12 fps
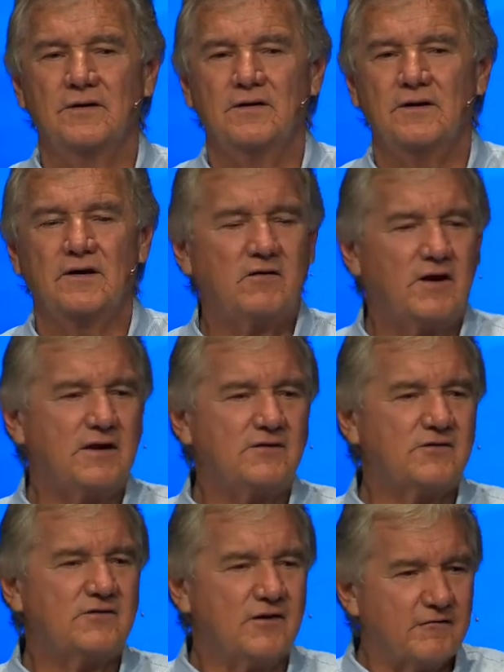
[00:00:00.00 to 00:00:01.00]
You ever had
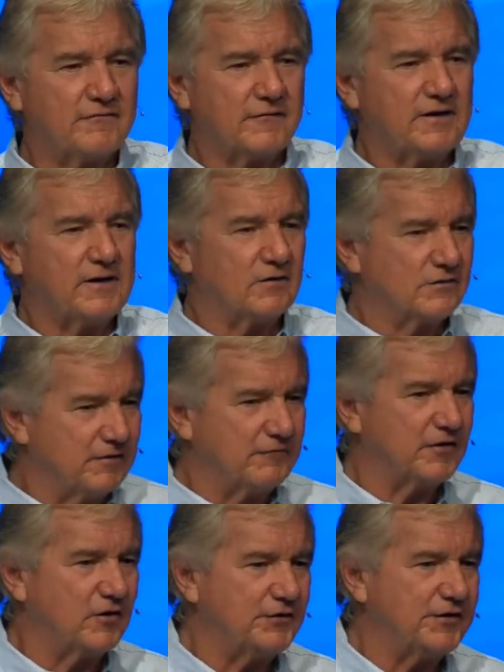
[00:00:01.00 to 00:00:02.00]
suffering or
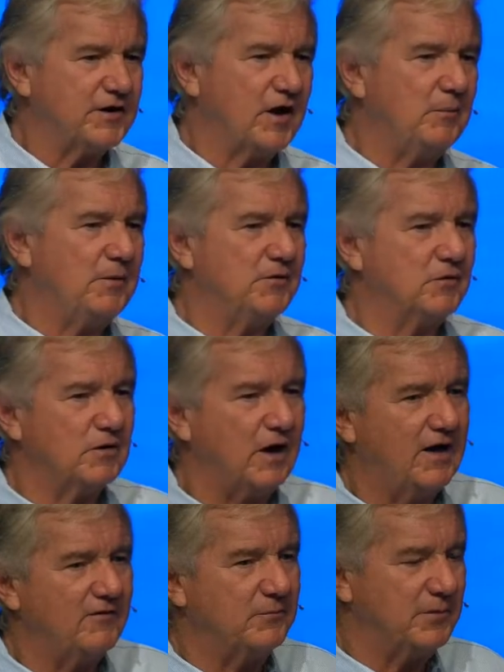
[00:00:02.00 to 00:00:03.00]
difficulty come in your
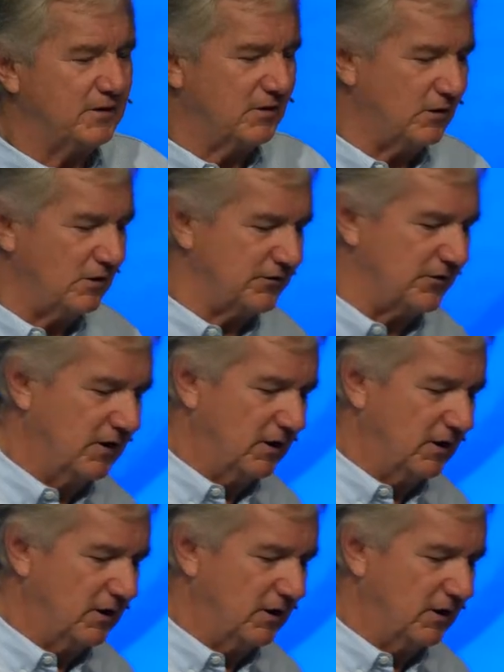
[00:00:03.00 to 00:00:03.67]
life because